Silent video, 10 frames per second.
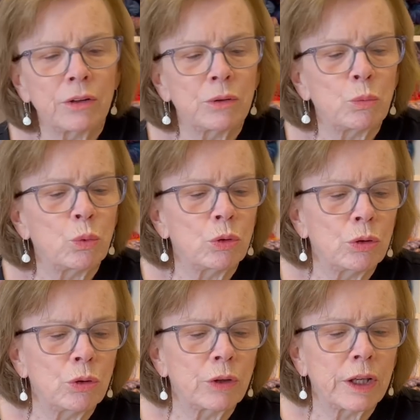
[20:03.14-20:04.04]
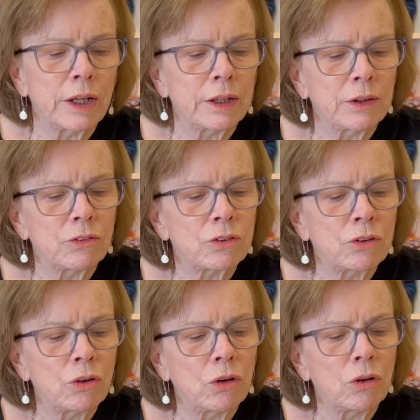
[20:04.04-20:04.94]
in the wool and it's
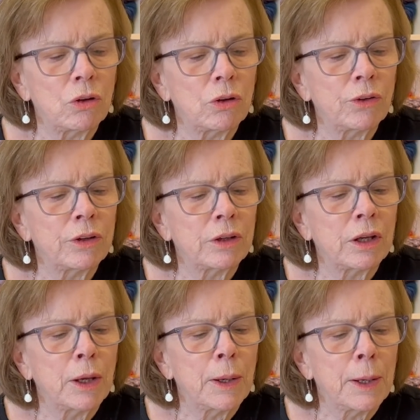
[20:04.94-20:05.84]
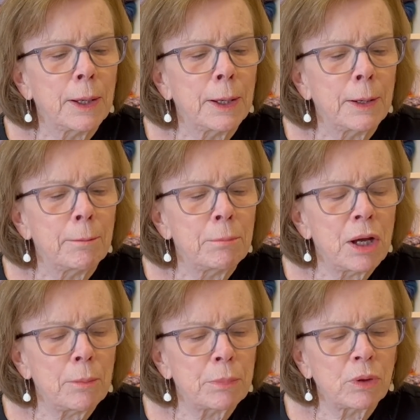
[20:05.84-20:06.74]
called
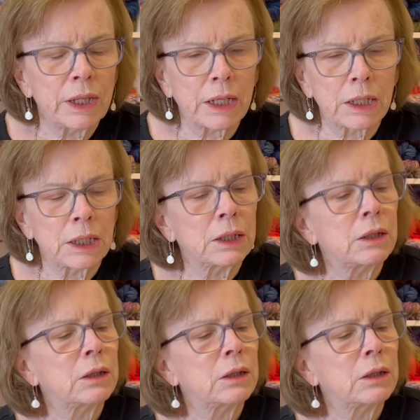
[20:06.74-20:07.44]
Pop Click.